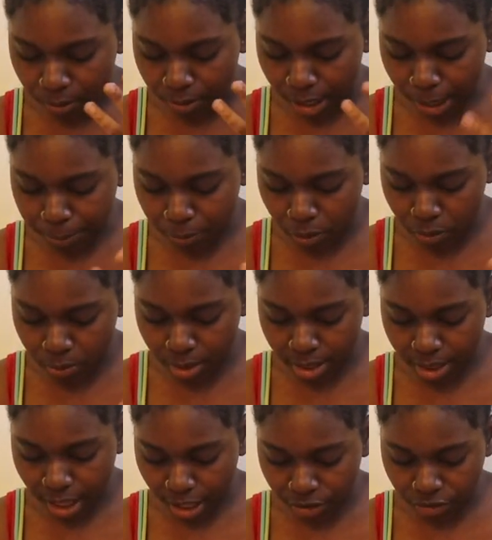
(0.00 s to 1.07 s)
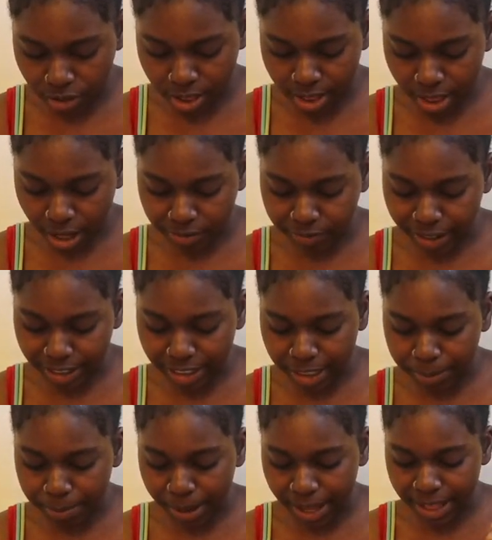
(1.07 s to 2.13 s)
Neptune stations direct
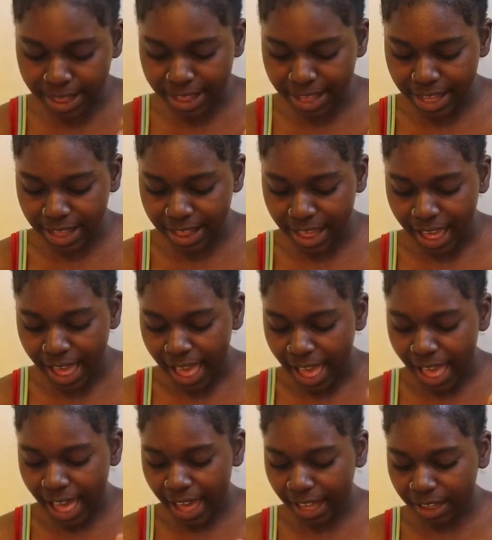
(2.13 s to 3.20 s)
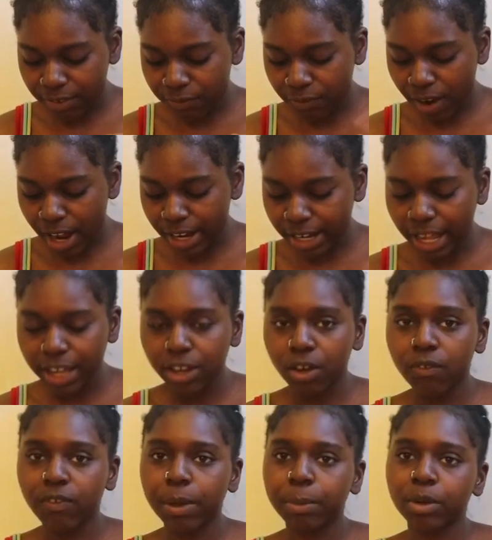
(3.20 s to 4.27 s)
in Pisces at Friday,
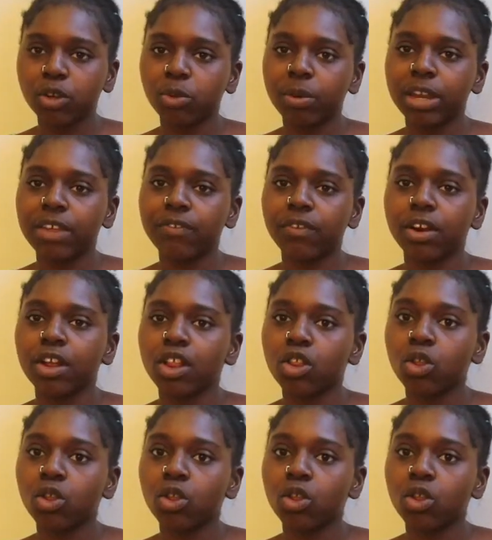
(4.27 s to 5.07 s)
November 21st,